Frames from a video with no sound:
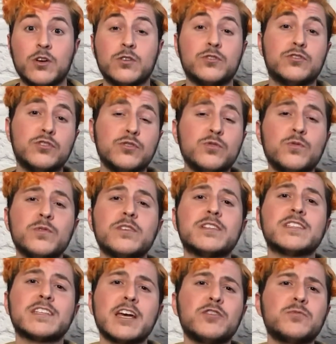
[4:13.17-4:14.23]
Do,
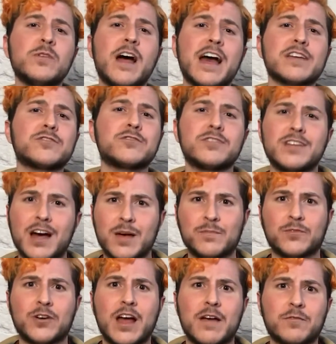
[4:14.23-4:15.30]
schedule extra time
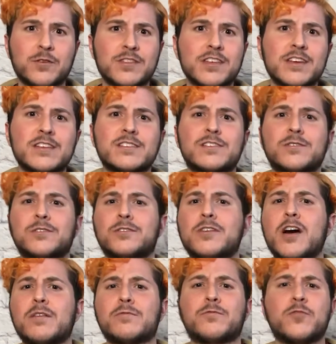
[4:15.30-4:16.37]
for everything so you're
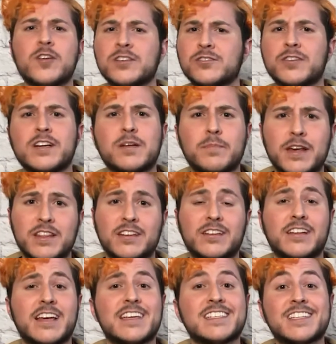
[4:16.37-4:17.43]
not frustrated by the
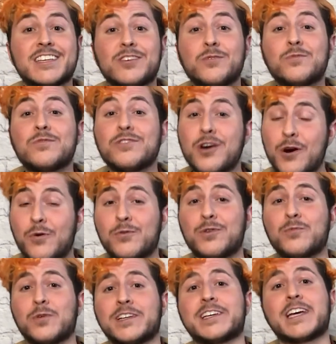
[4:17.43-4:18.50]
delays that you know you
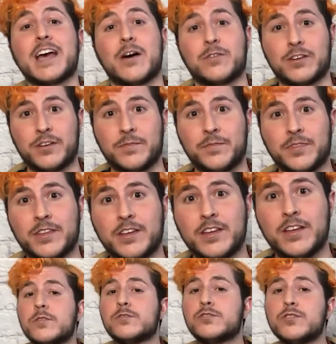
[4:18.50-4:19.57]
will encounter.
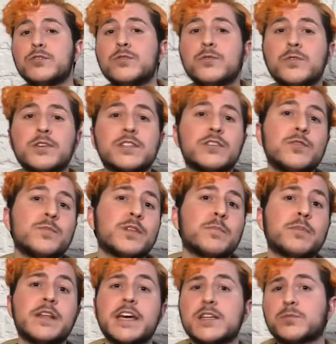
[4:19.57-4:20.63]
Do assume that
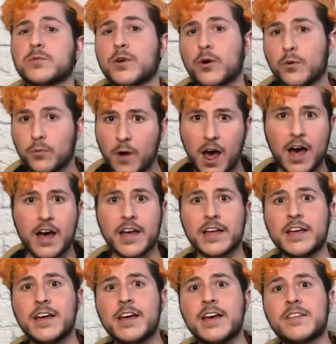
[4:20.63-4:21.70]
plans will go awry,
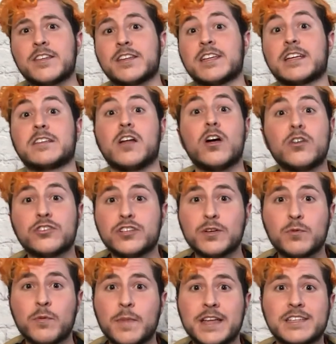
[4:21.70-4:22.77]
that technology
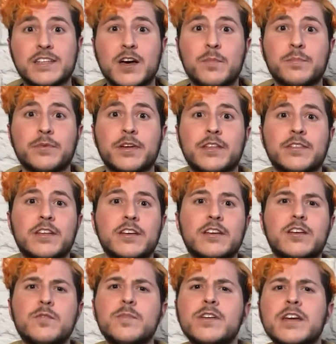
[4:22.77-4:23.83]
will mess up, and that
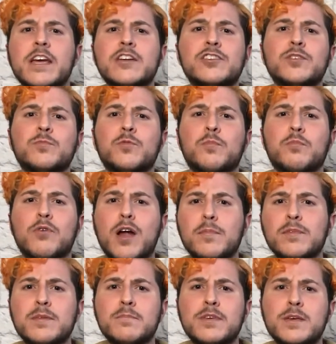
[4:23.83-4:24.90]
communication will
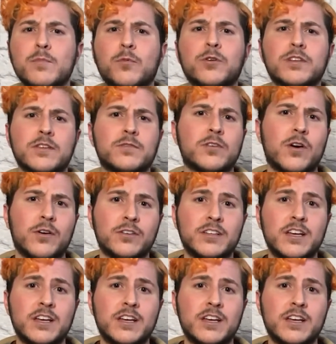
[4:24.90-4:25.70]
probably be more difficult,